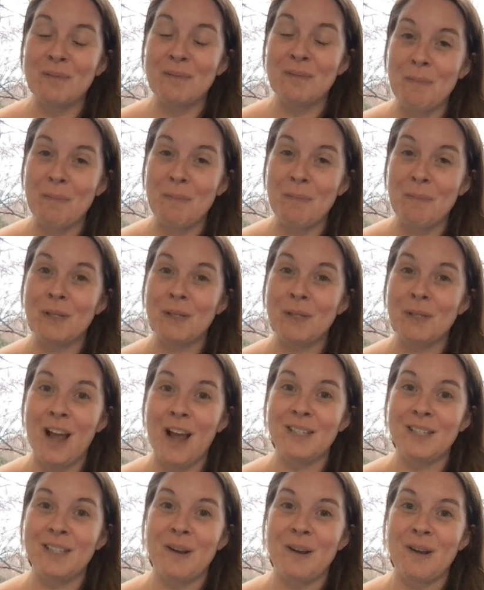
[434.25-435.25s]
You might be
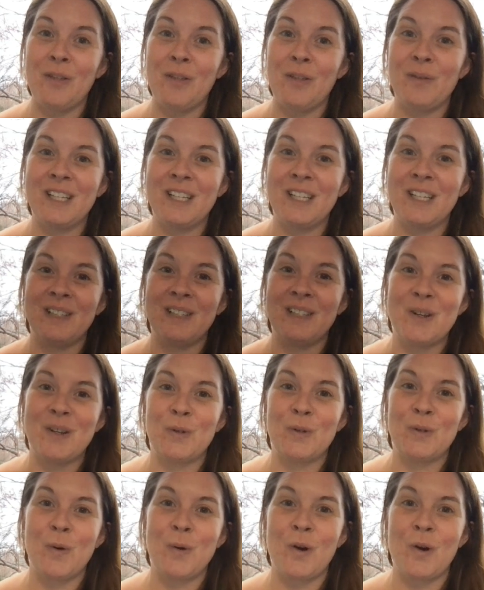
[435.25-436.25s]
surprised about all the ways that we
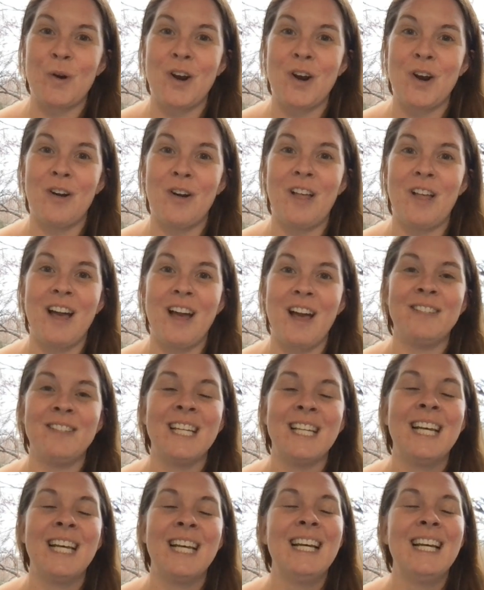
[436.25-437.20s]
use corn in our lives.